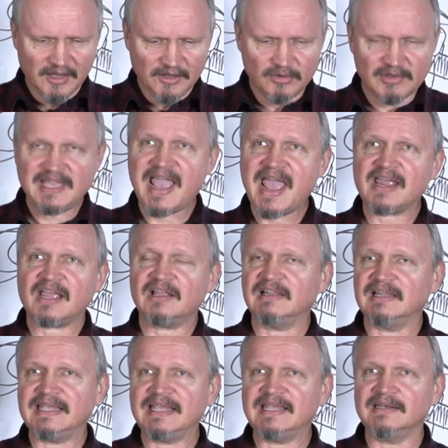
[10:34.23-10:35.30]
You can't
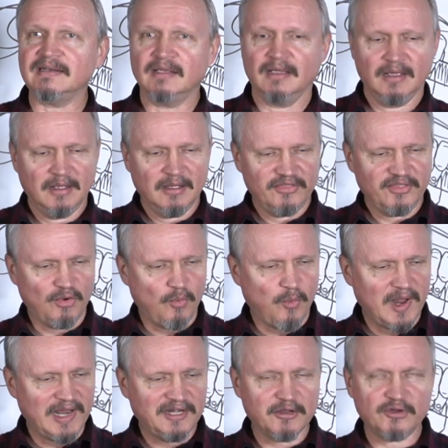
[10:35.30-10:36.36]
clean the
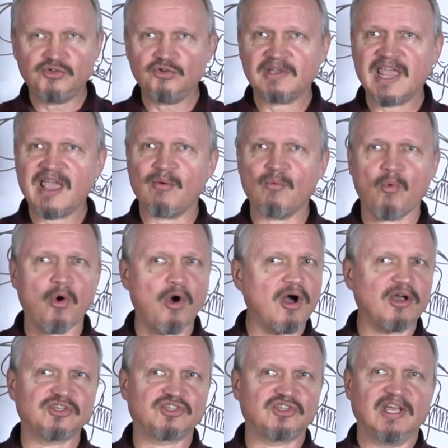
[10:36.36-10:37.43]
windows. You can't
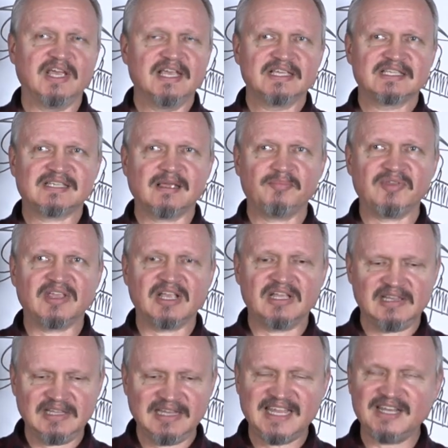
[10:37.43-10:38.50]
wash something
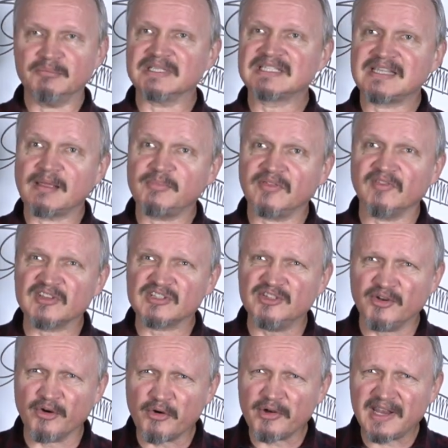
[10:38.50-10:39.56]
clean with something that's
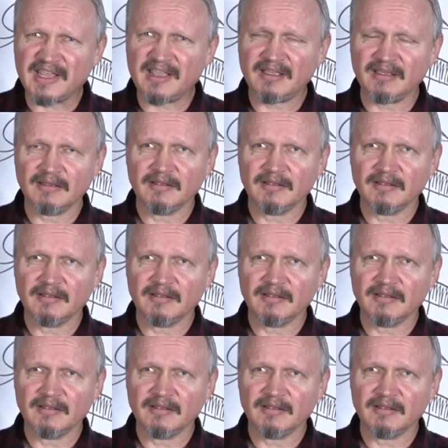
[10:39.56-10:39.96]
dirty.